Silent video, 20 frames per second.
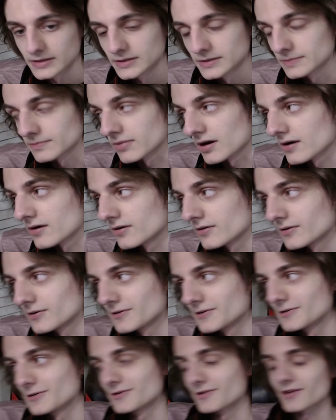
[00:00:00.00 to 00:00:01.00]

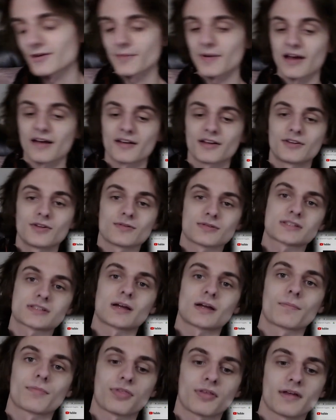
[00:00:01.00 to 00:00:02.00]
bro, they're about to do
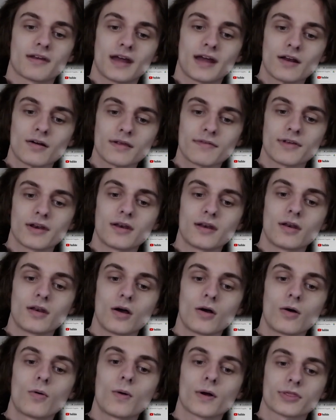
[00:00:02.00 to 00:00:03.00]
something. I don't even
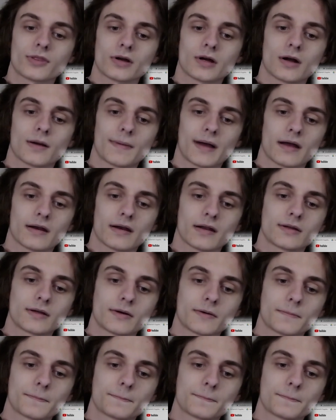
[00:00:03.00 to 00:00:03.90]
know what they're about to do.